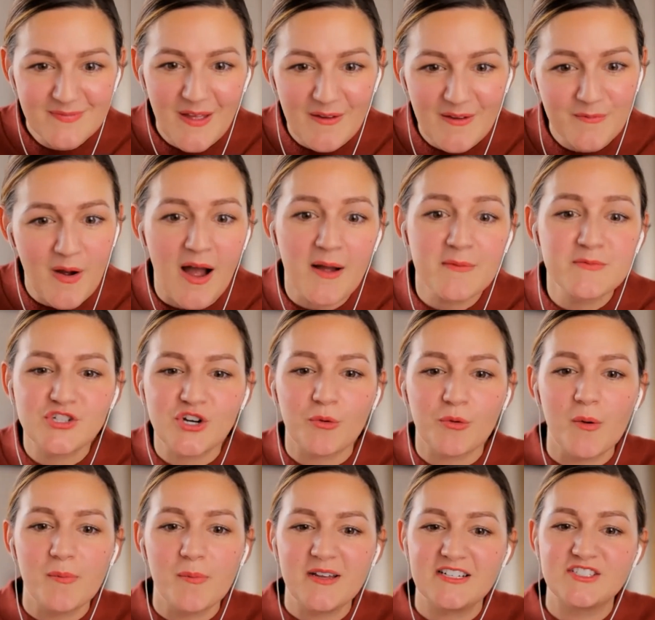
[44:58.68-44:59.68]
I'm sure
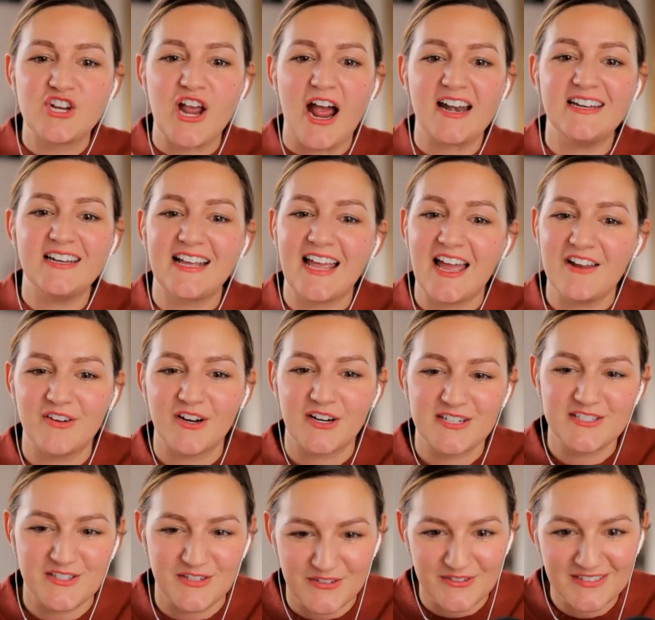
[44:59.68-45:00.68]
we'll be chatting again very
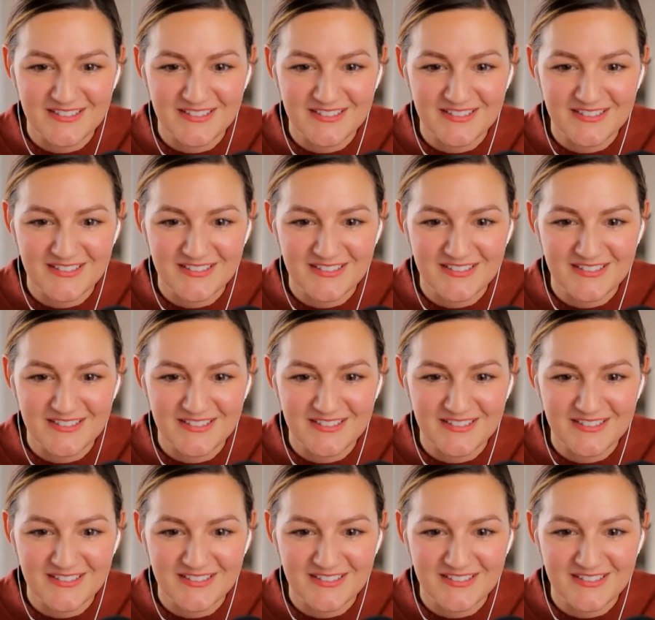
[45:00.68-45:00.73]
soon.